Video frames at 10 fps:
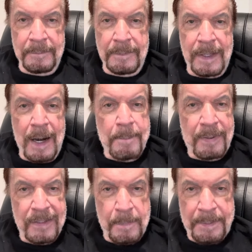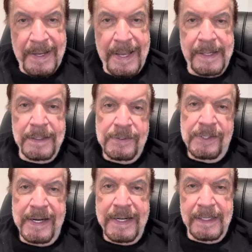Did I play the piano and
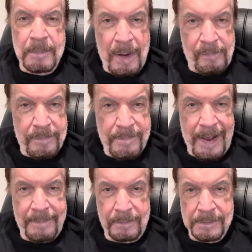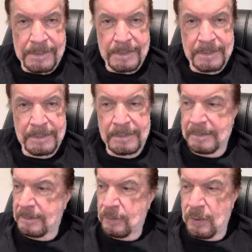sing in my revivals?
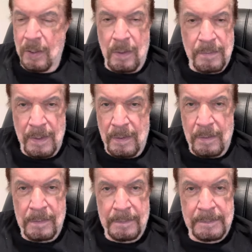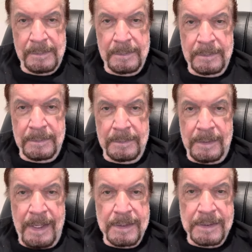No, no.
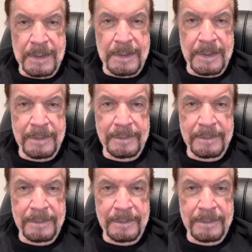I said,